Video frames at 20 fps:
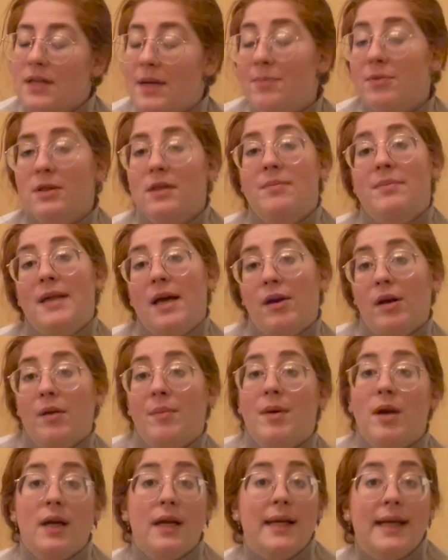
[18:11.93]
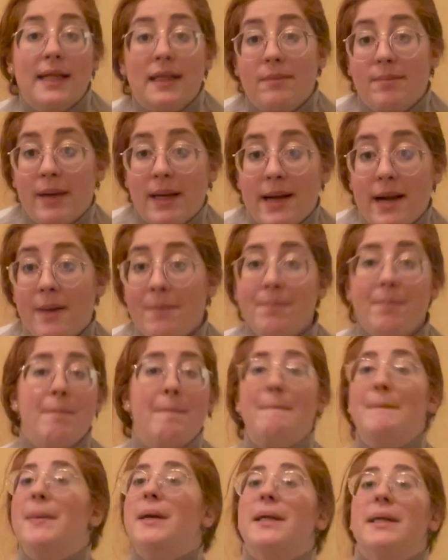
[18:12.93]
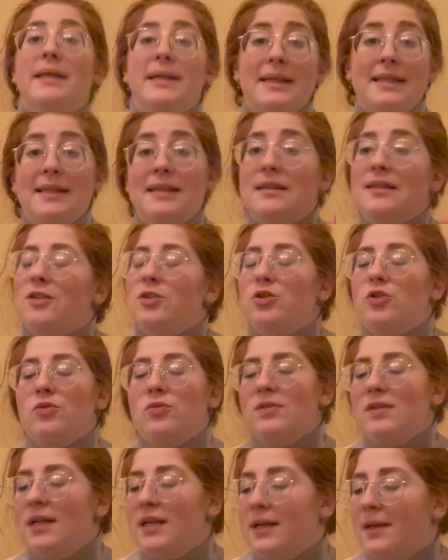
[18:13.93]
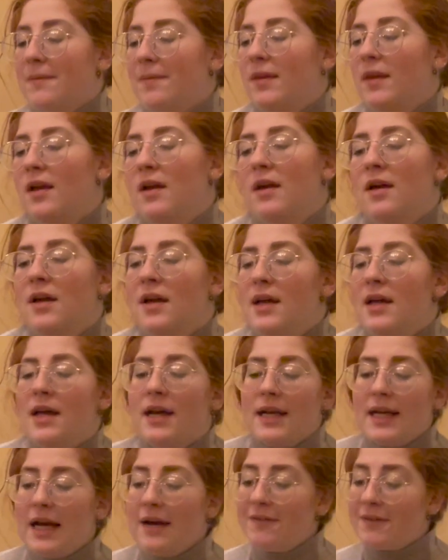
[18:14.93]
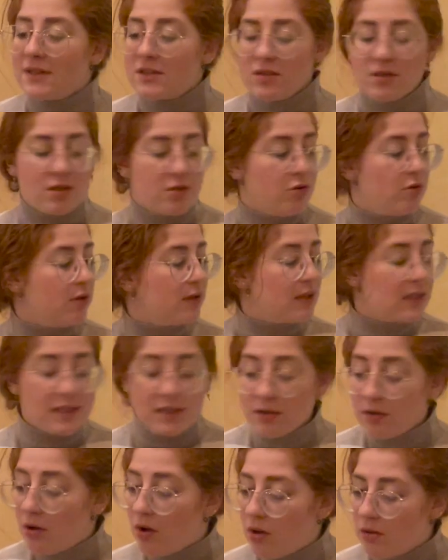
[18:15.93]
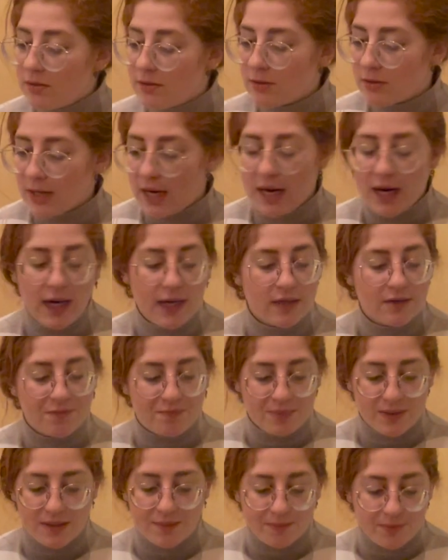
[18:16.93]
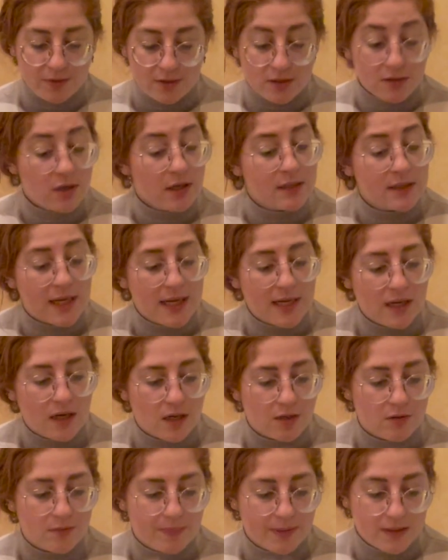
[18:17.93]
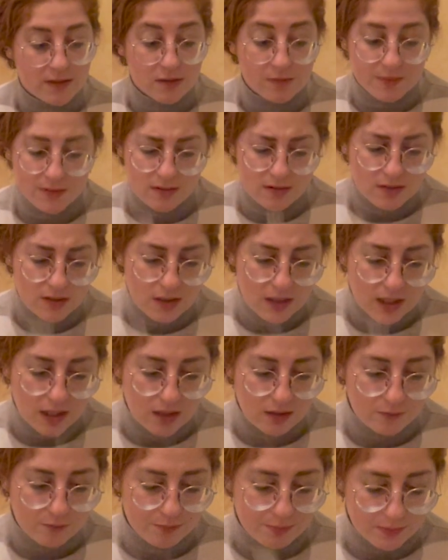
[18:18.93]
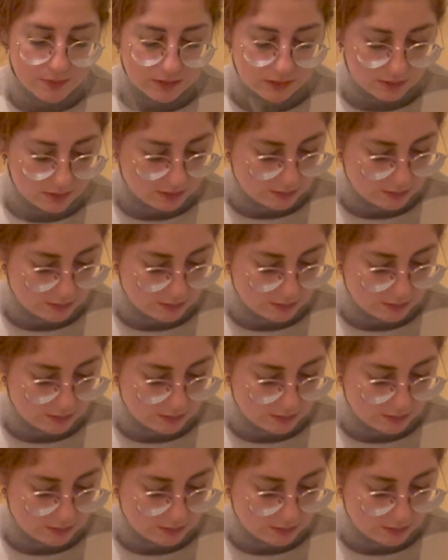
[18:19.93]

I put them down and I'm not gonna get them back up, but they're so stunning. Kafka's on the Shore. These are also kind of big books, not 800 pages. They're still kind of book.